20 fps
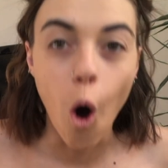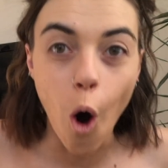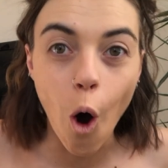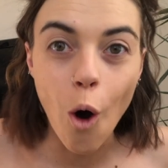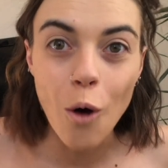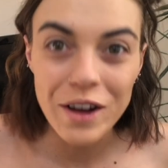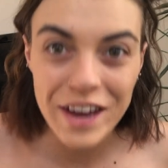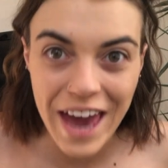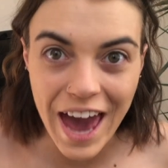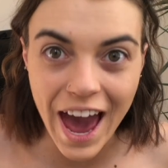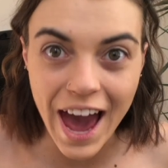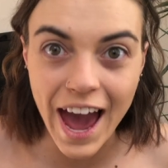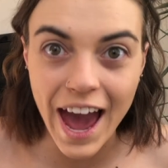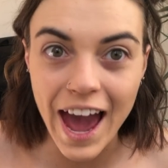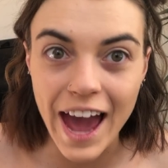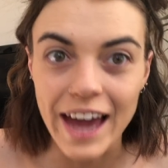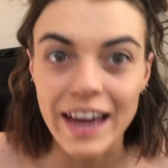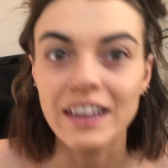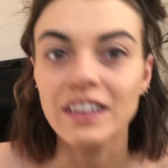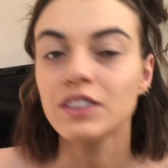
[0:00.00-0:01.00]

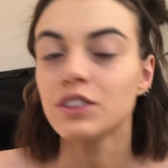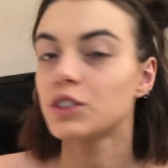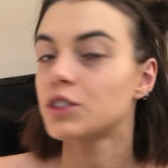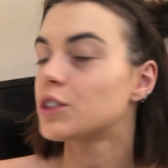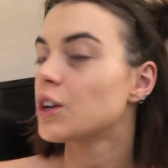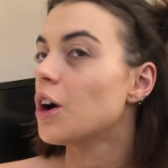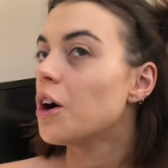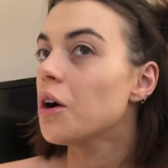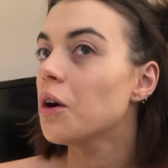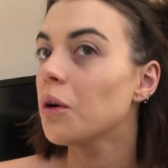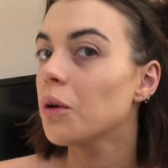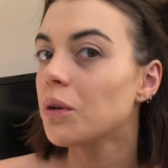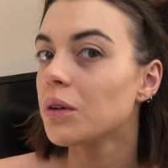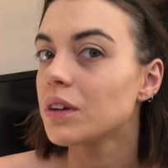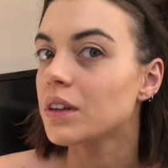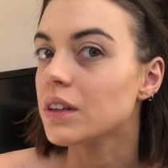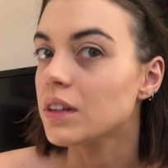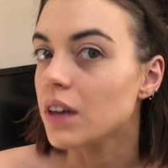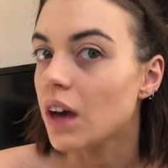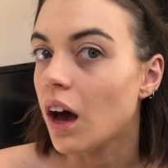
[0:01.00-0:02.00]
Okay, so
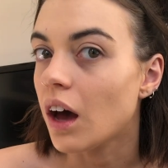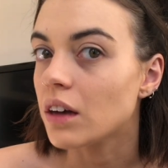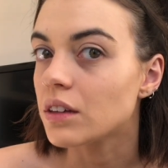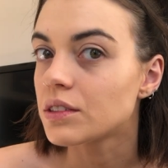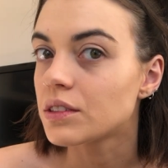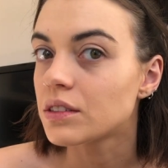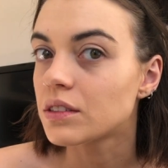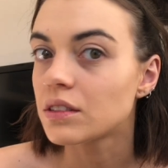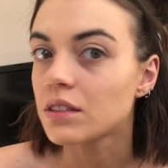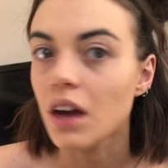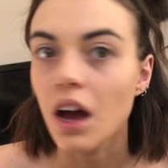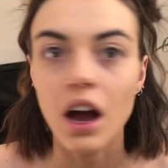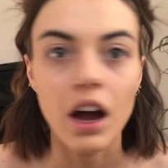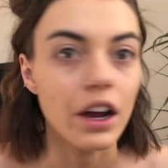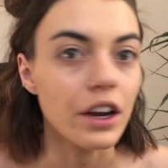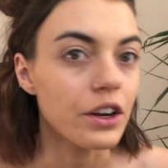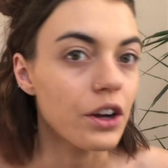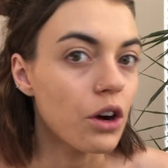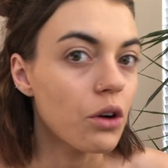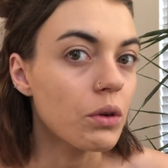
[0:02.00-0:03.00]
yes,
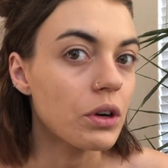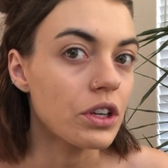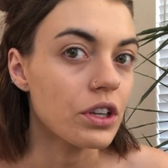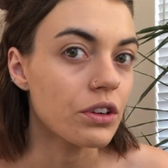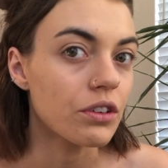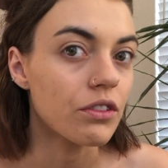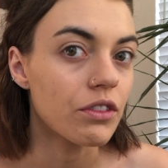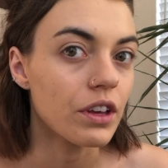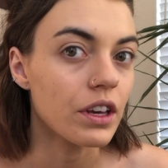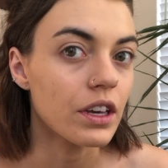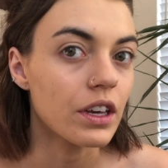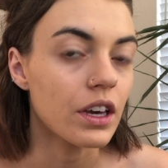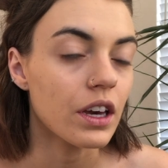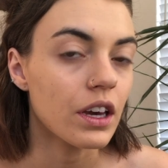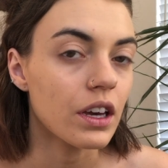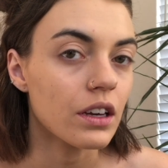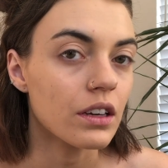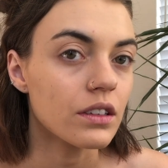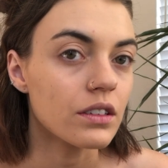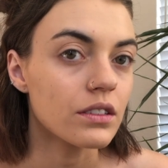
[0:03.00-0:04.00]
I know what you're
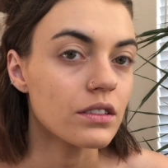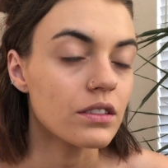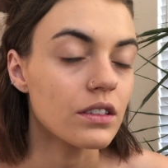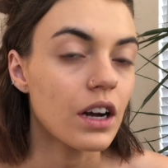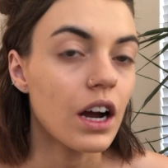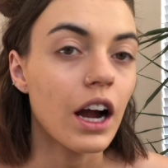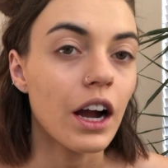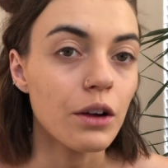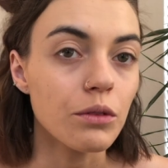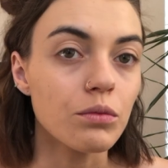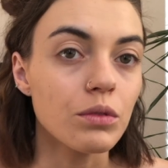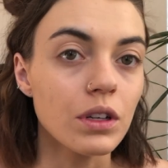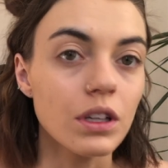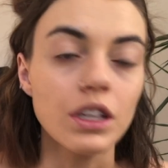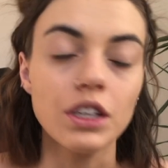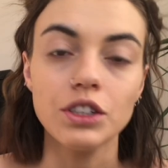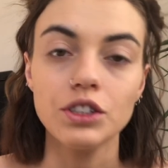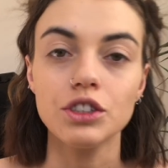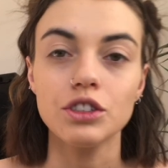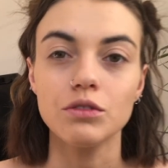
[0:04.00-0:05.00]
thinking. I
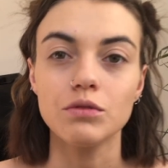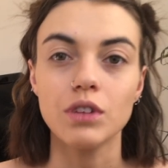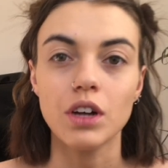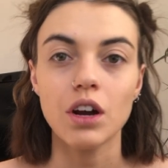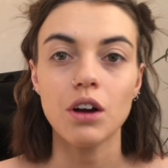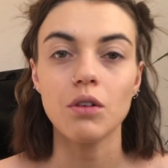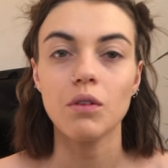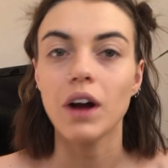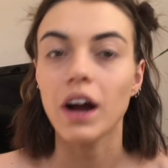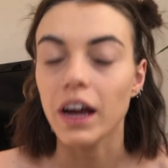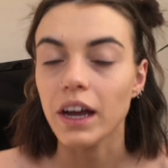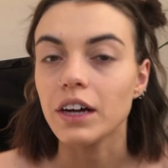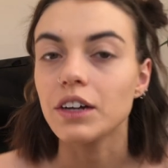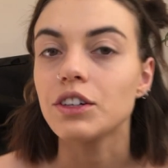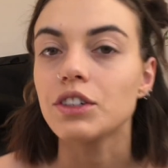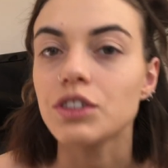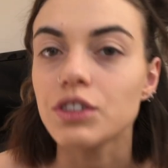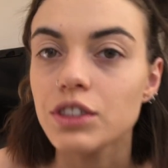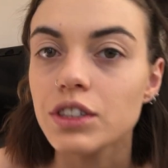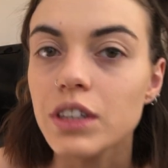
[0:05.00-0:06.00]
really do know. I
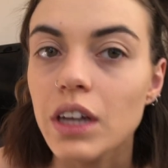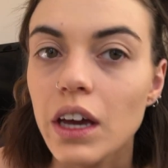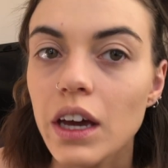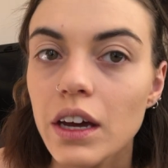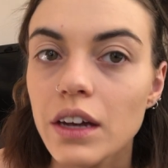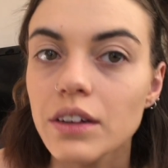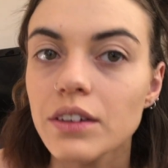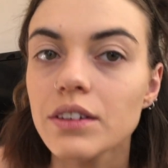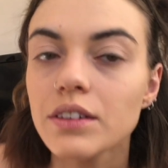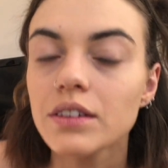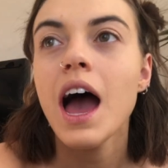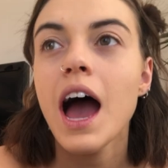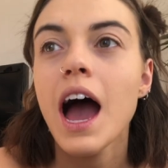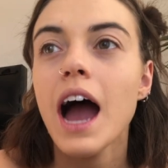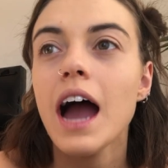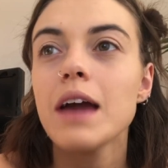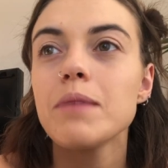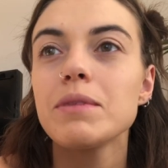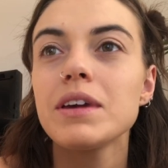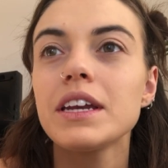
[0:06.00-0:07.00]
understand.
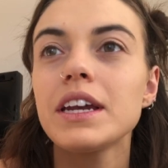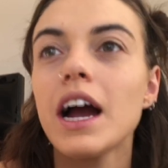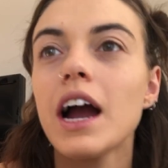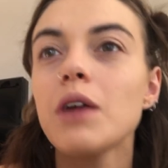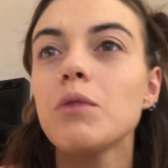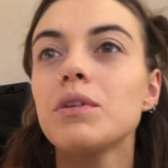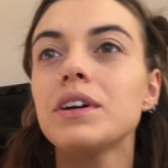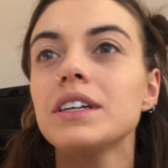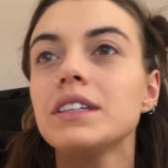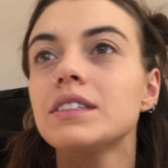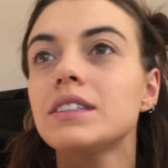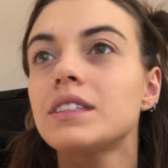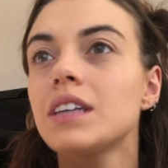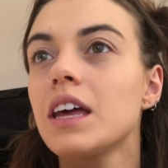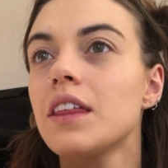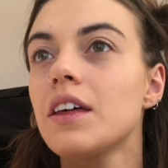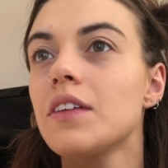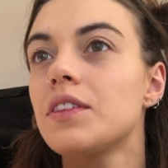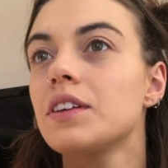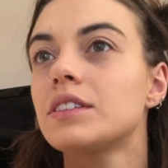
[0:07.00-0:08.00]
I mean, I wouldn't
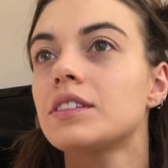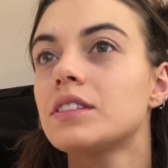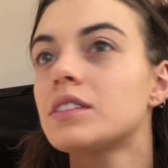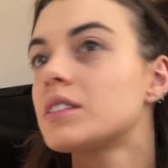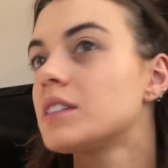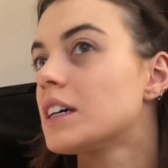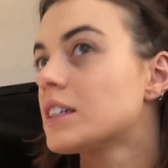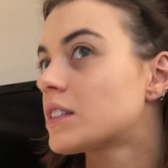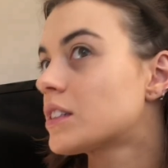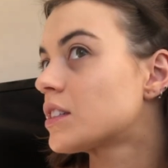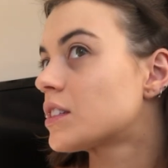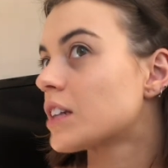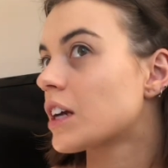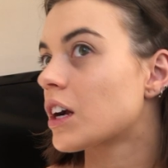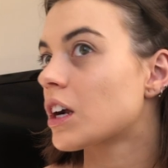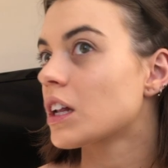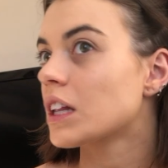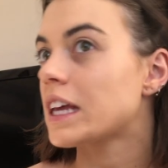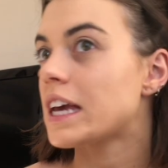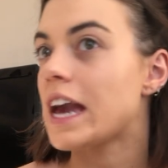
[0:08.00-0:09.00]
say that this is
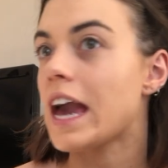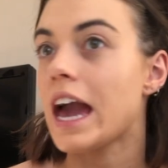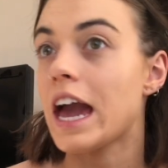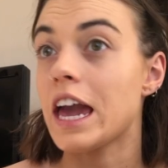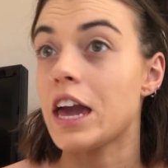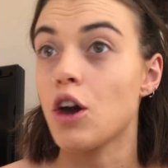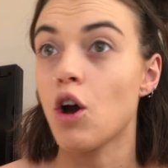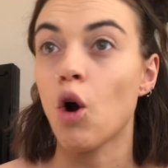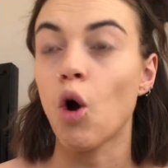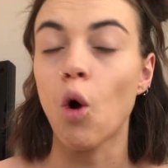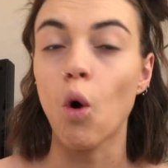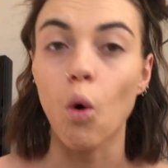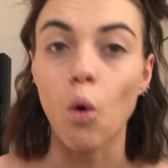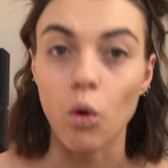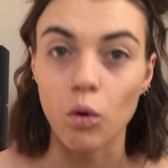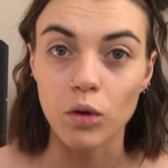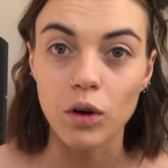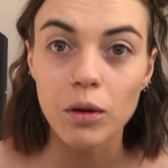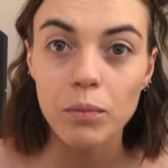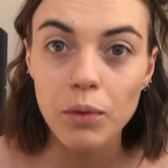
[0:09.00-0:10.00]
necessarily a
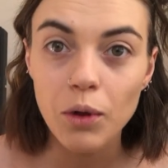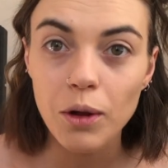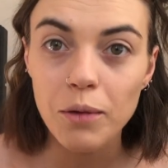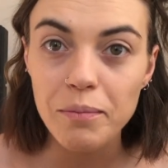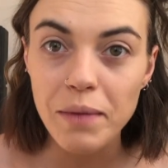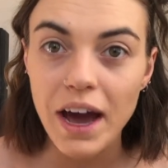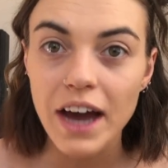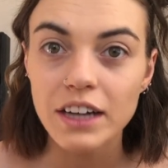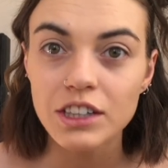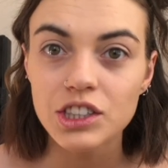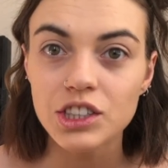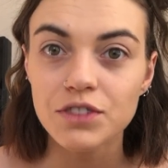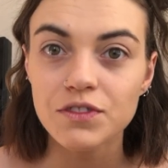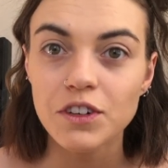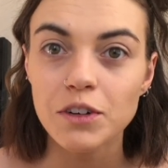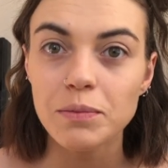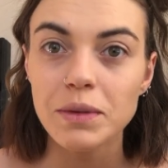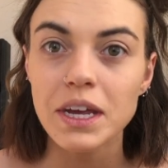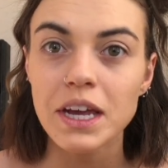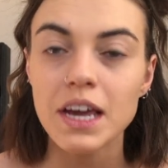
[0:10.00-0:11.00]
horrible match
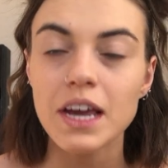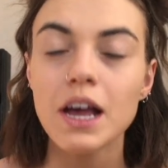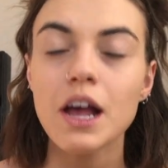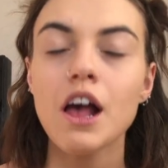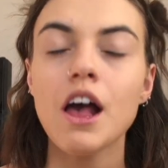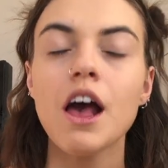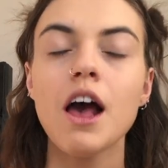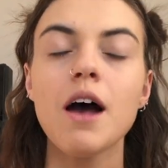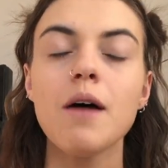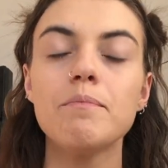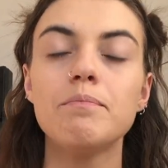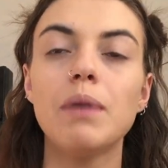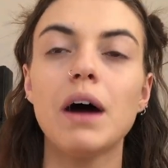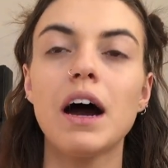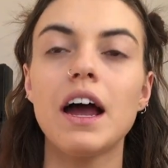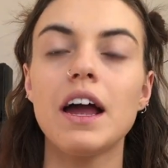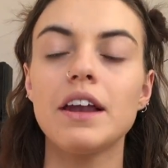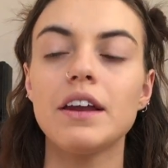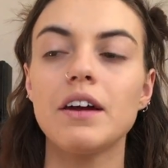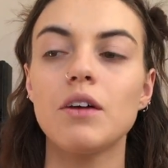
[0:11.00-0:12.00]
for me,
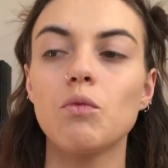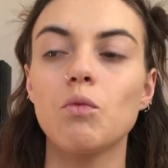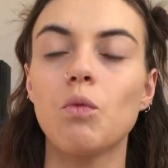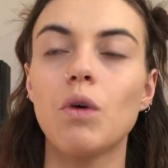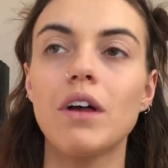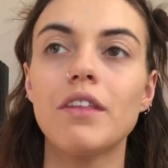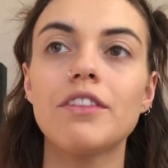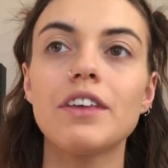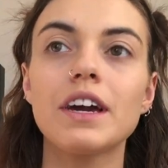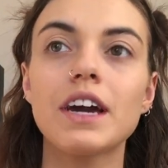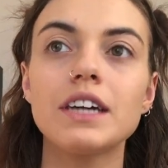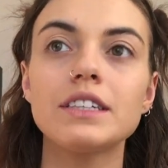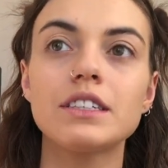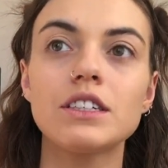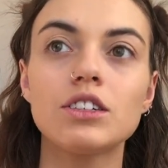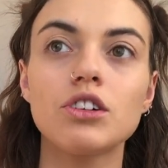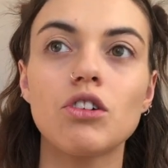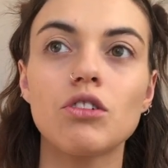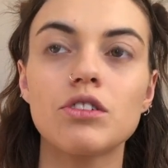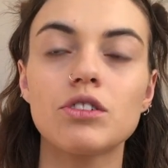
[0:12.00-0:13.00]
but one thing I
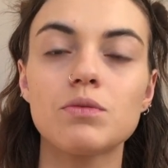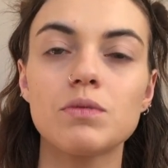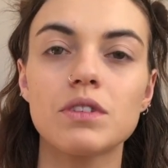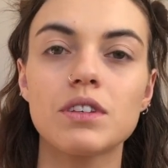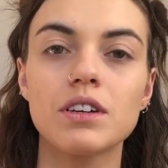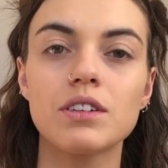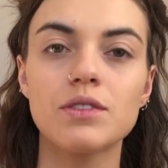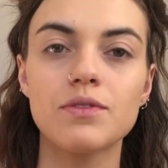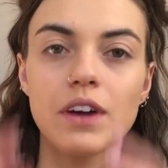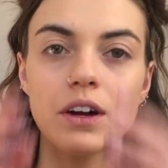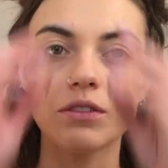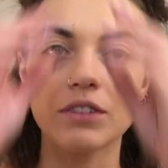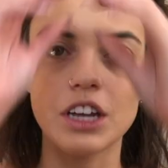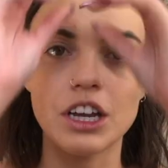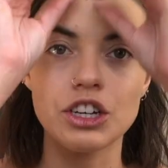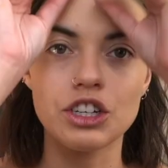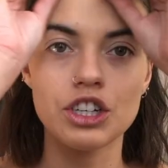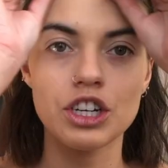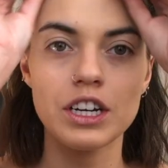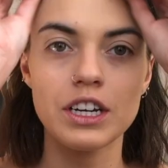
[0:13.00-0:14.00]
did notice with this
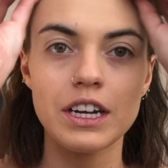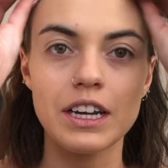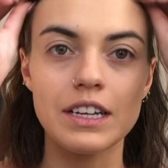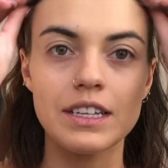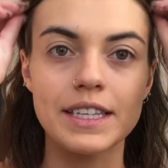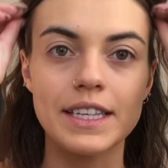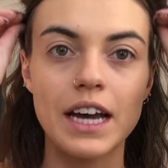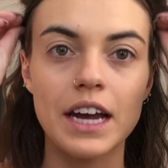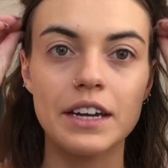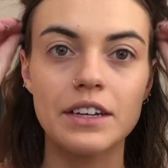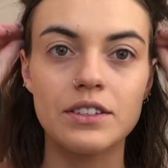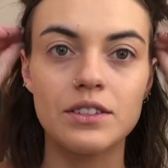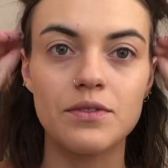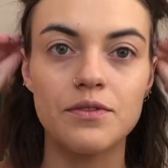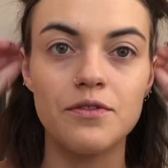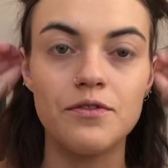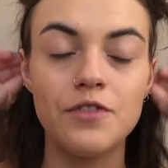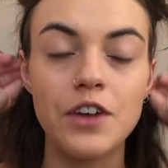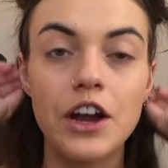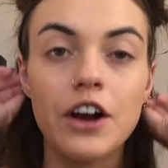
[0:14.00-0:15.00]
foundation is that it's
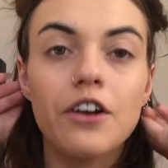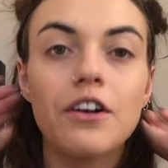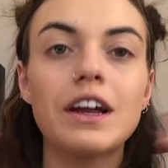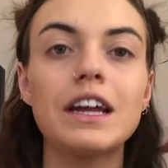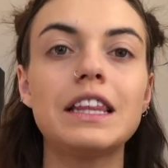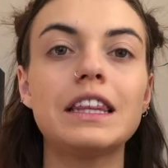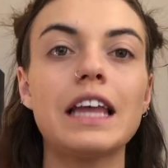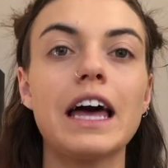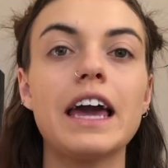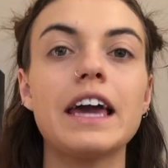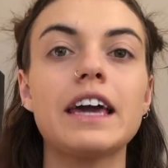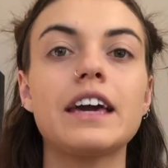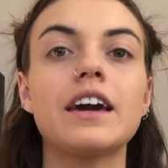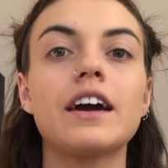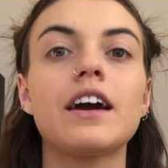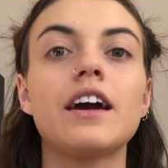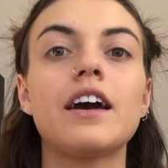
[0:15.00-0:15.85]
very like